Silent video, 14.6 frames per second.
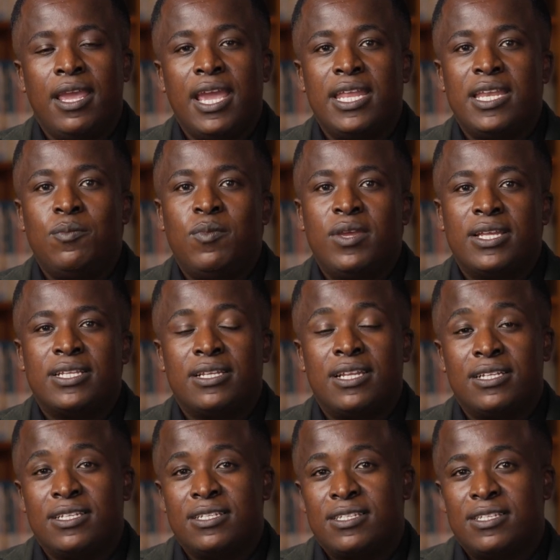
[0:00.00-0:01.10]
any matter
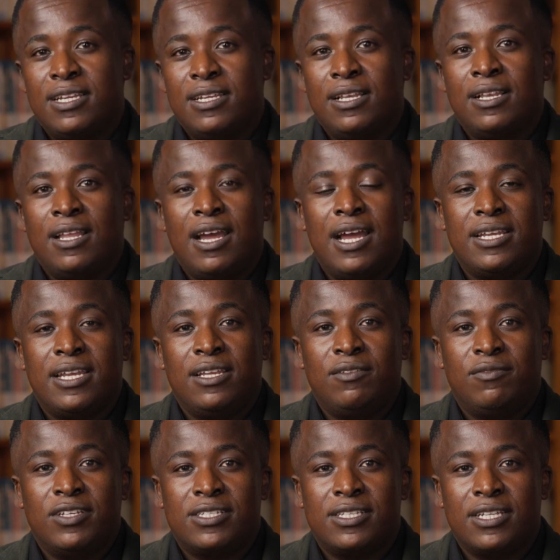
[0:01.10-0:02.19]
that is still under
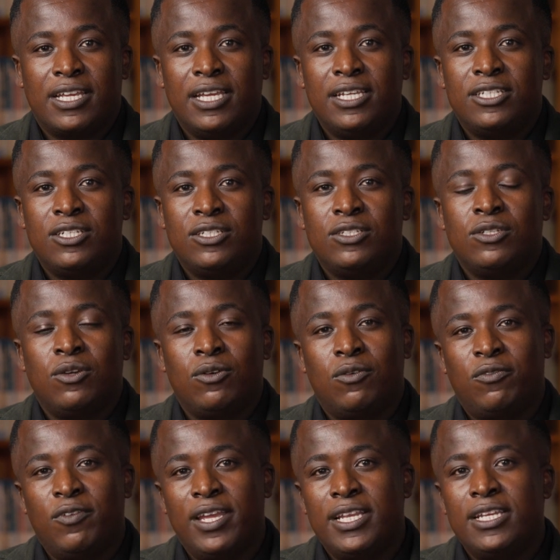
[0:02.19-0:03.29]
investigation
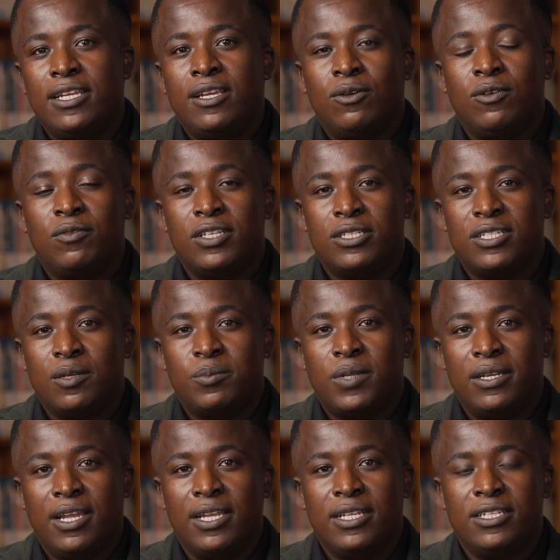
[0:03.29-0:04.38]
of any of the
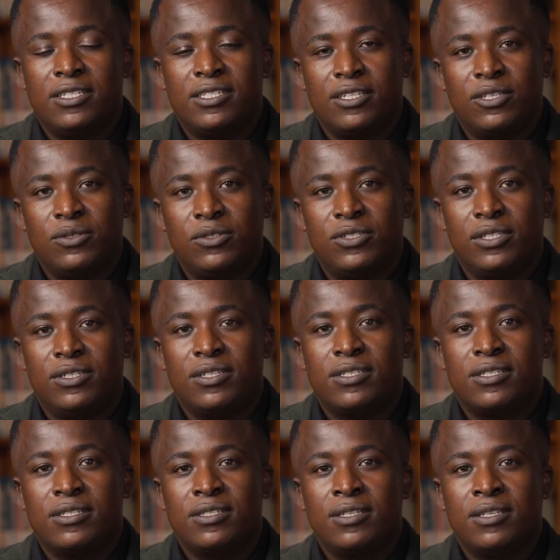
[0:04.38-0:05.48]
Chapter 9
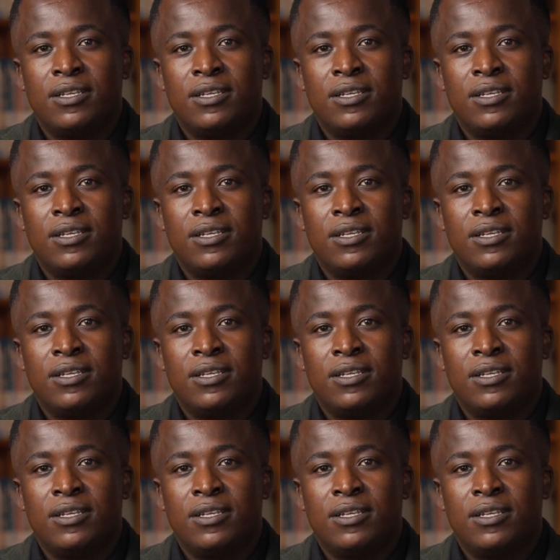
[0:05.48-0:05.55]
institutions,